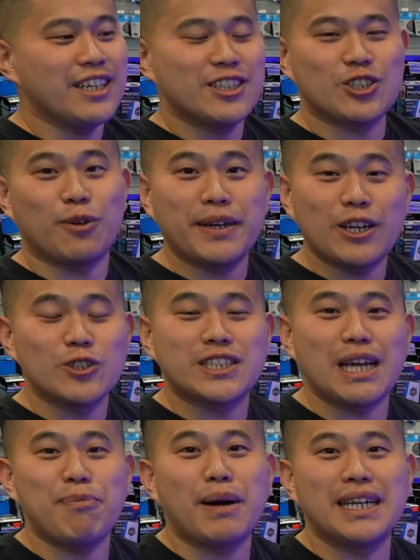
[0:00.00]
So I'm gonna go
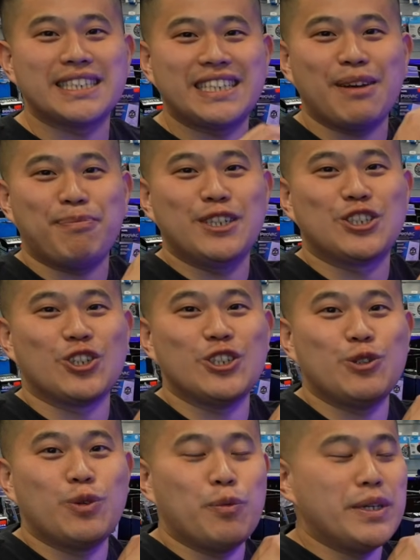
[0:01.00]
step by step and show
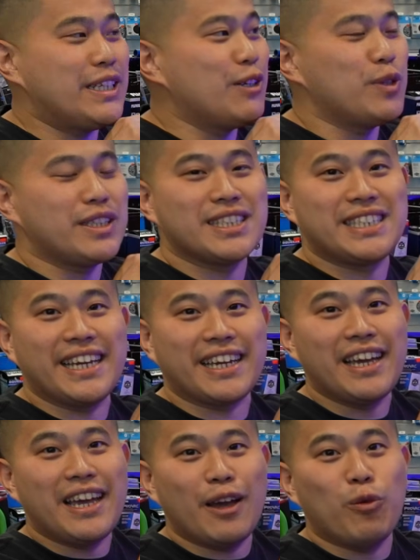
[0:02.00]
you what we did with the tank
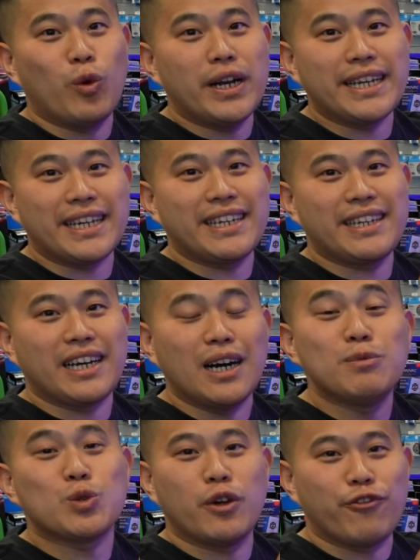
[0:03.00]
and what it
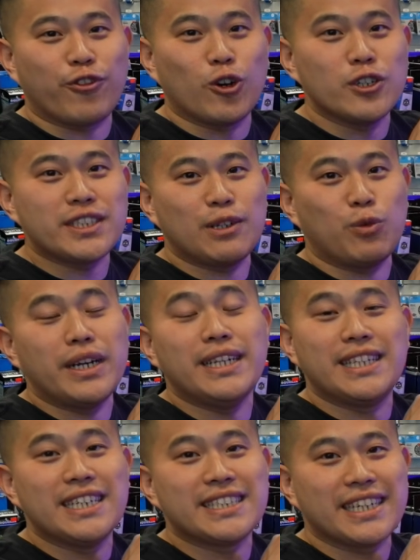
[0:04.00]
comes with first and what
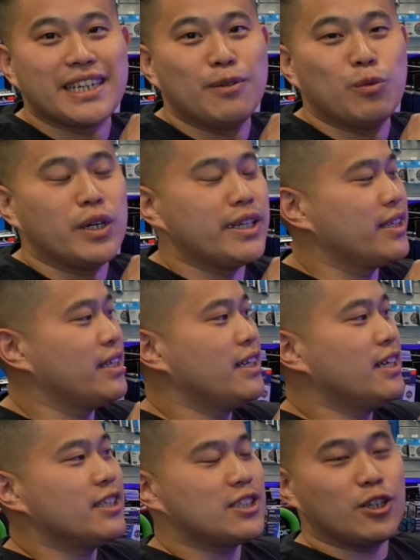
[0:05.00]
it doesn't come with.
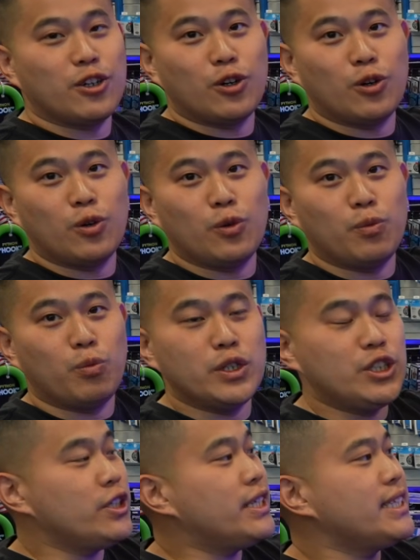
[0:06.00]
So
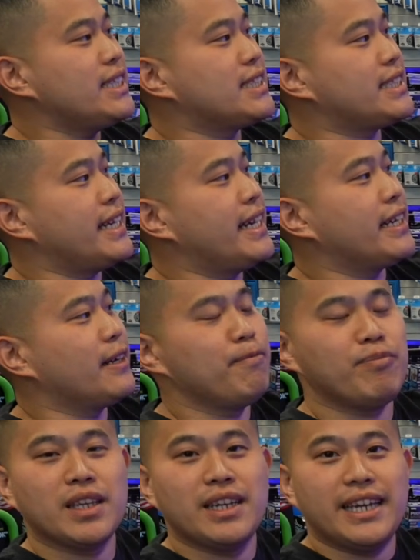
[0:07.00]
when you get this tank,
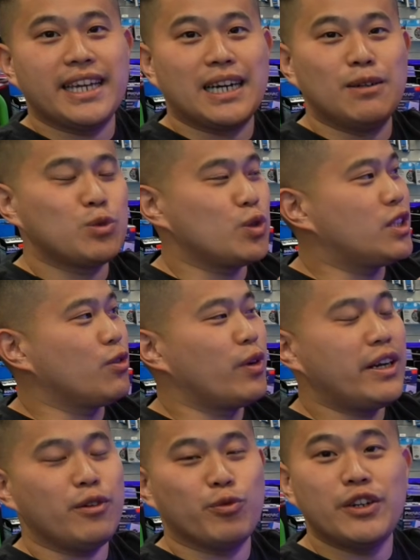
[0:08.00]
it comes with the
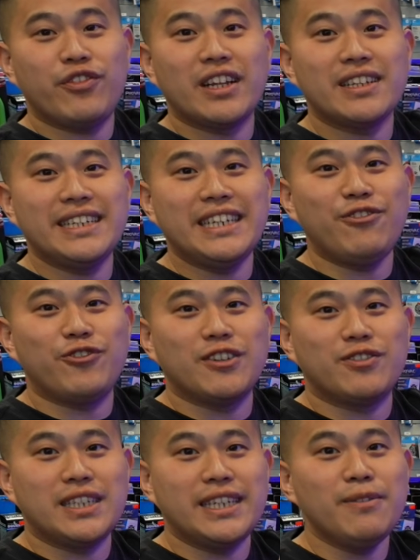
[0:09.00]
Reef LED
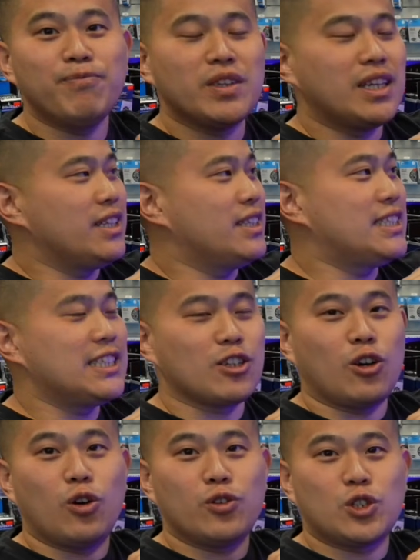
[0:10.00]
50. This is
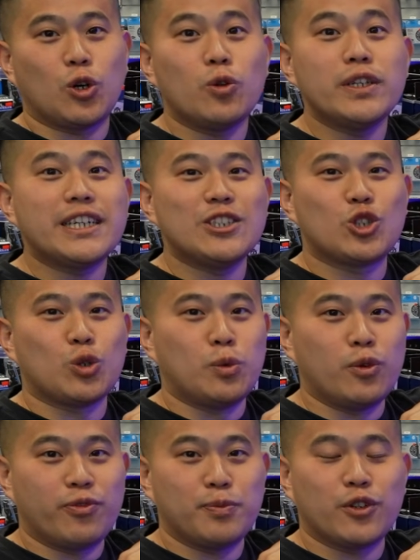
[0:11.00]
totally
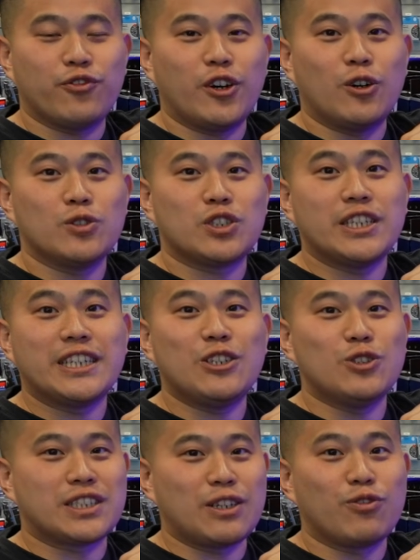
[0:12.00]
controllable from your phone, so you can
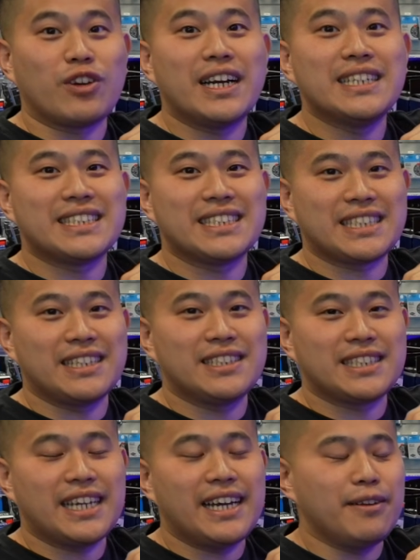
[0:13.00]
do sunrise and
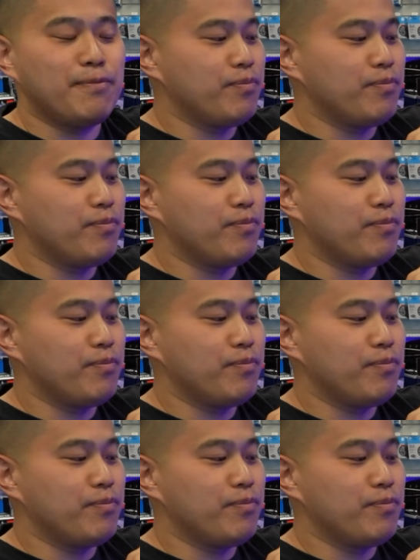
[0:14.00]
sunset.